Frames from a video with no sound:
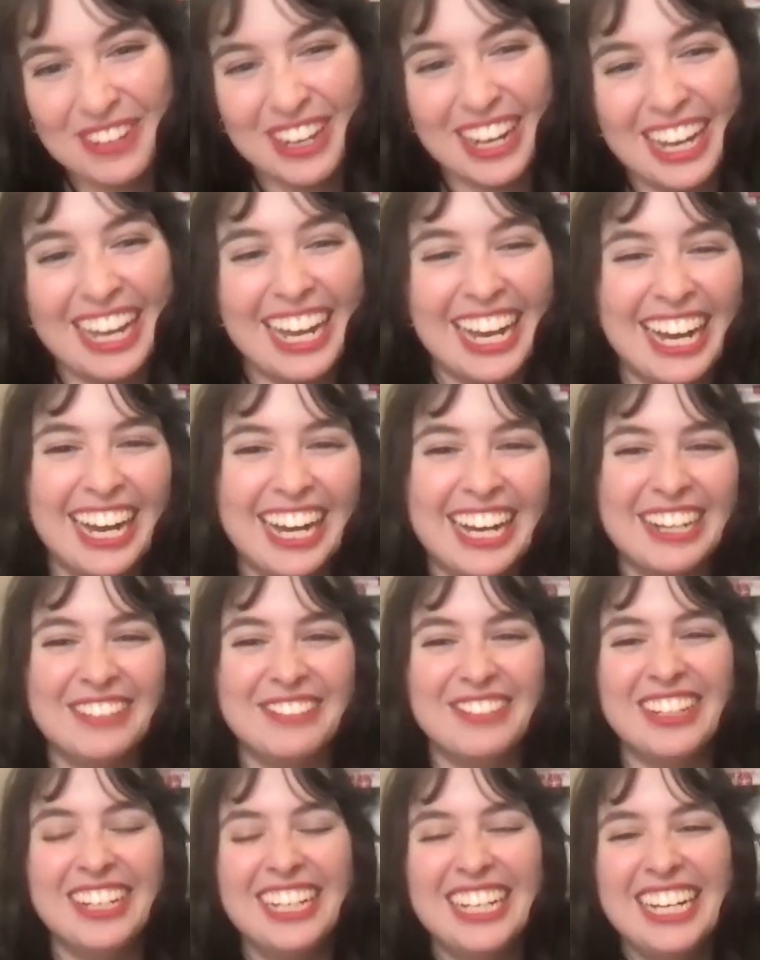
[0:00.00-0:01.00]
But
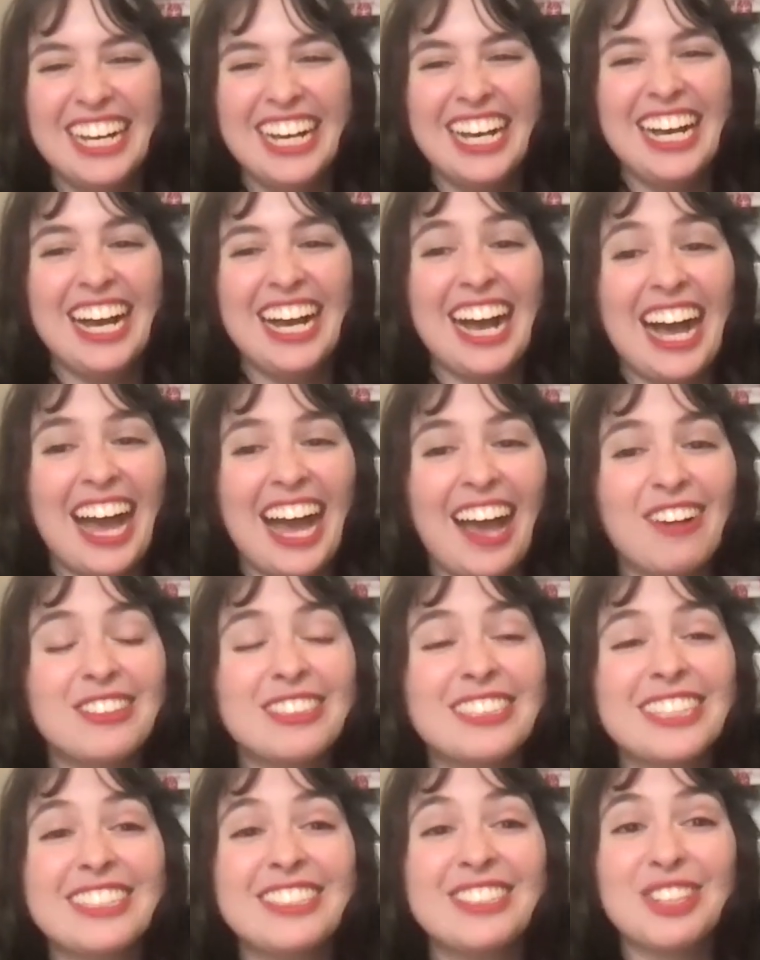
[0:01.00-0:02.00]
I
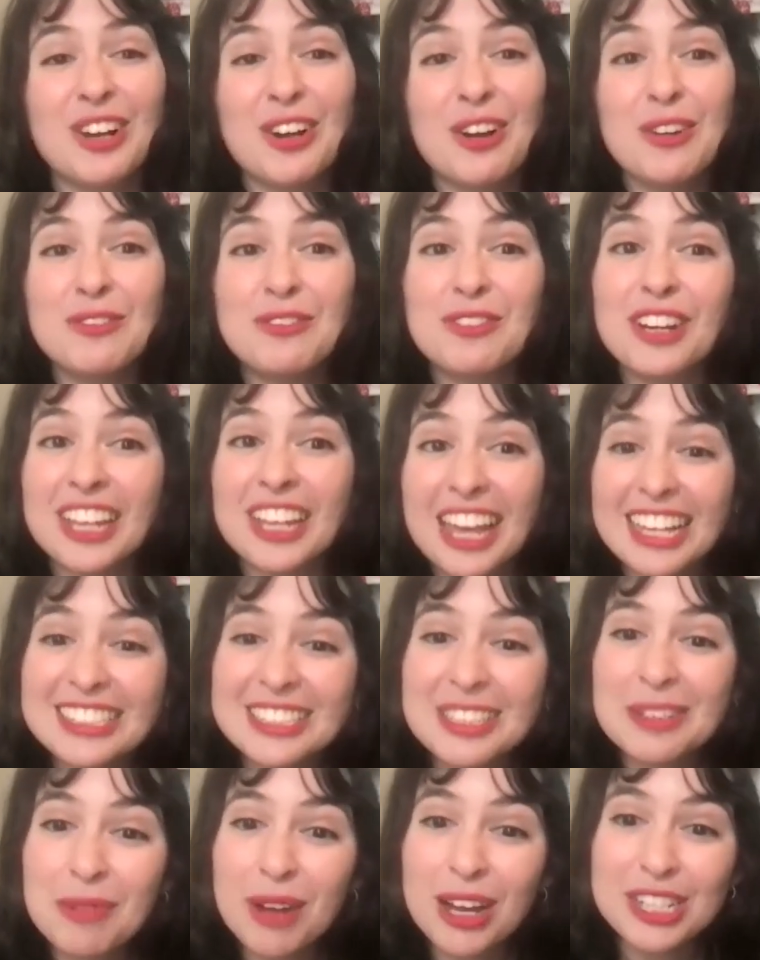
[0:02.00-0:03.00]
would say, don't
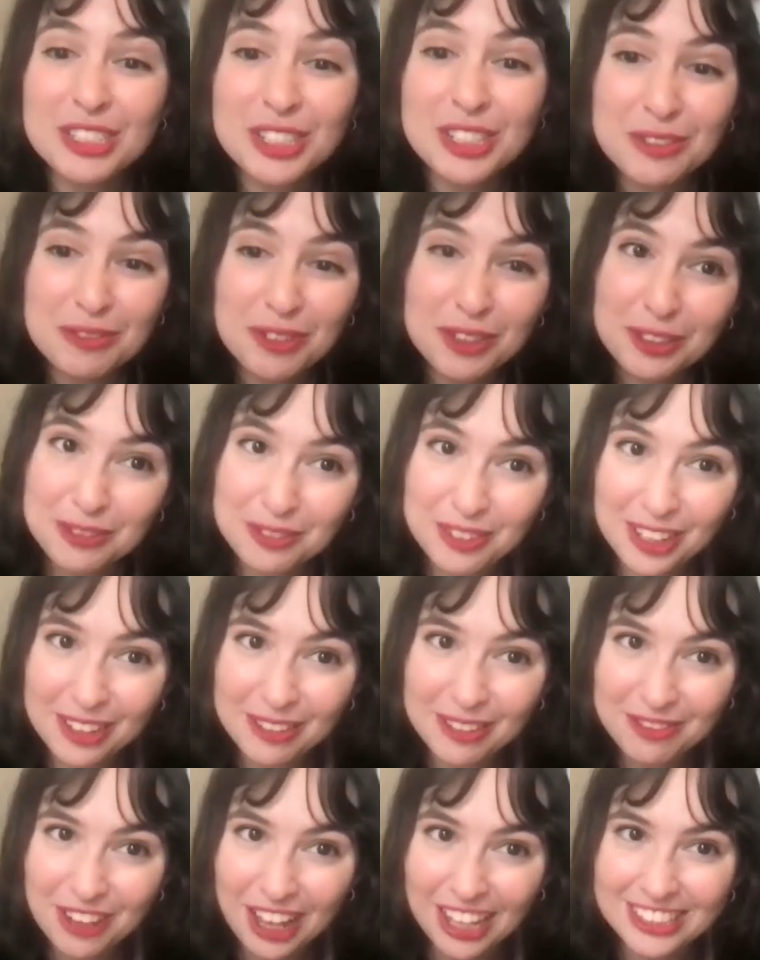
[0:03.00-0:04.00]
forget to budget for
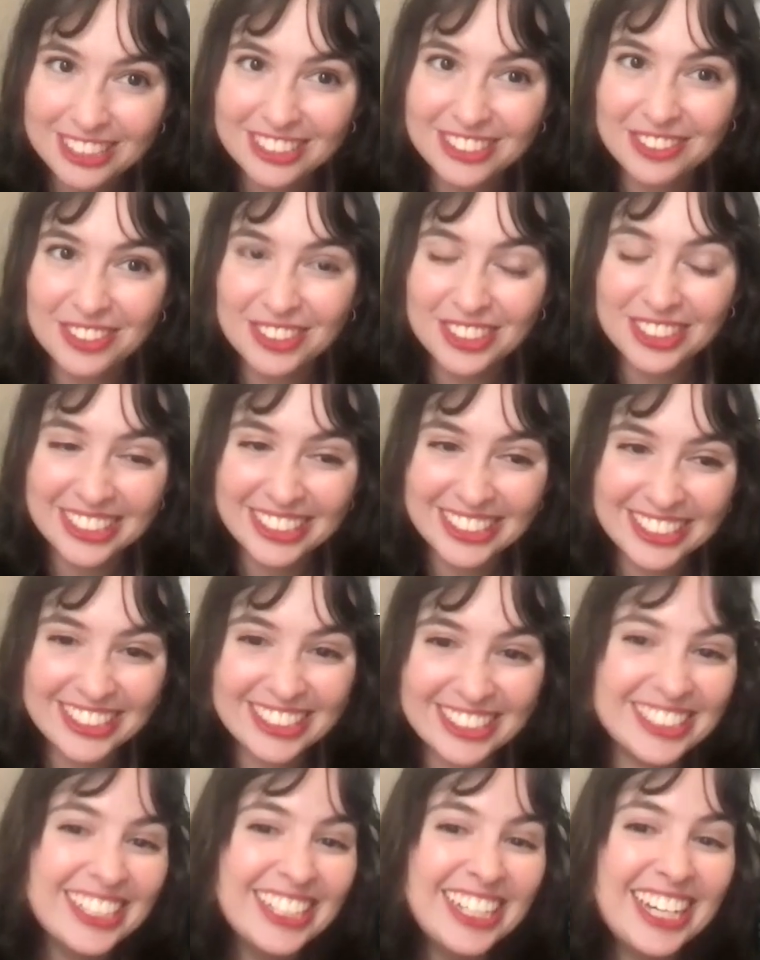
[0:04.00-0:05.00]
film
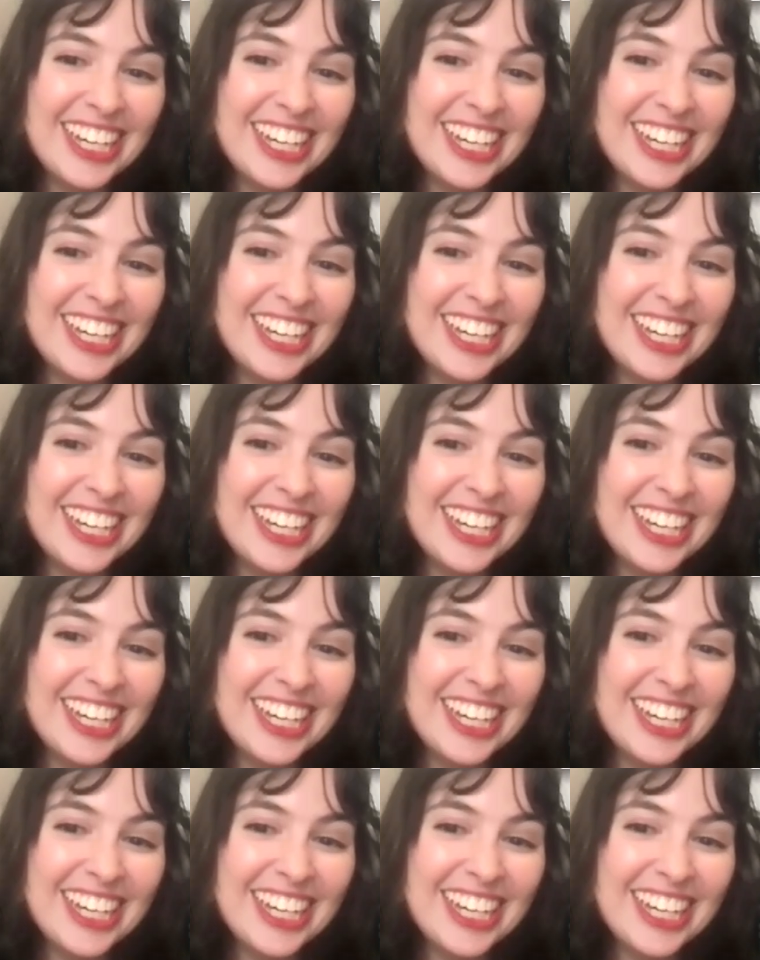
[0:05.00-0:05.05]
festivals,